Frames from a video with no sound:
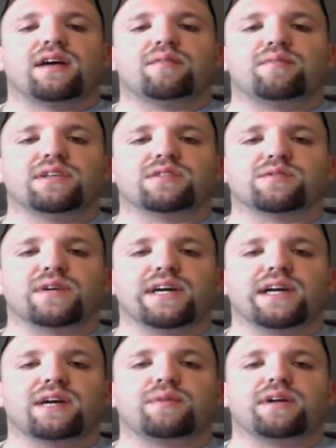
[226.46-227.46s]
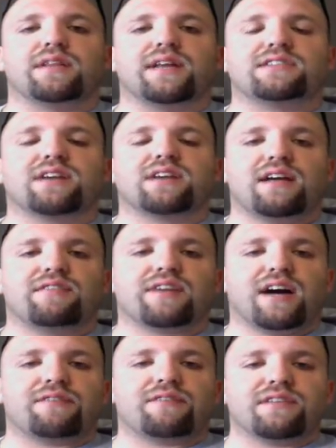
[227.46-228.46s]
this week. But that's all I've
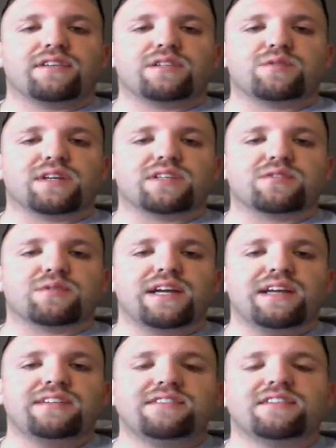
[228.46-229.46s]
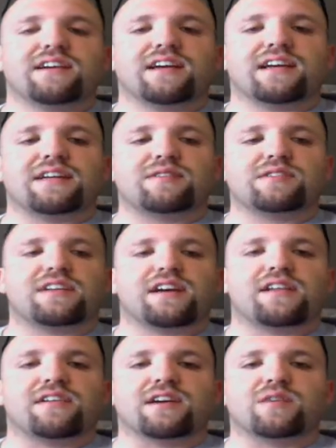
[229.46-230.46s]
got for this week's readings, and it was
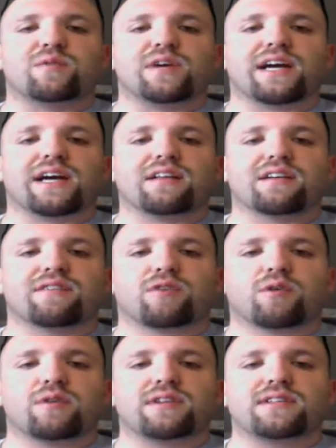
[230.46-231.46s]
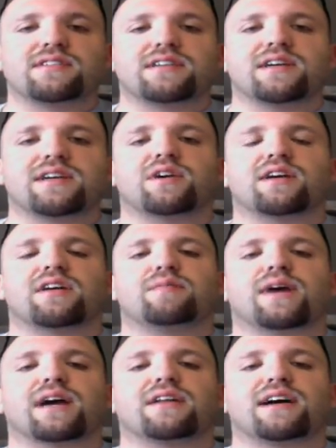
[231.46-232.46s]
another good week. I look forward to seeing what
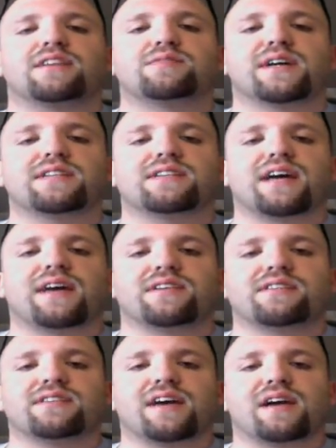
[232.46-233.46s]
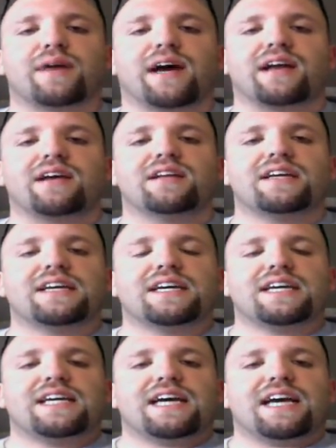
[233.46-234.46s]
my classmates have to say about it.
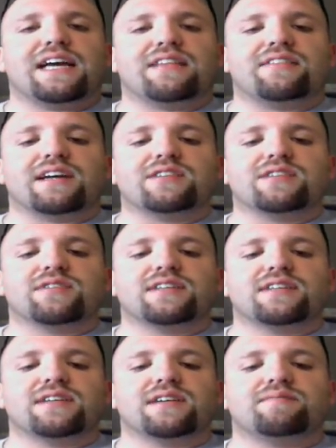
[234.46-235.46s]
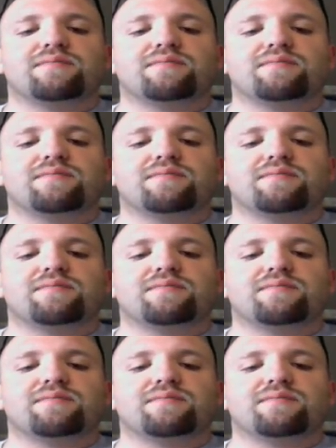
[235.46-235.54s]
And thanks for listening.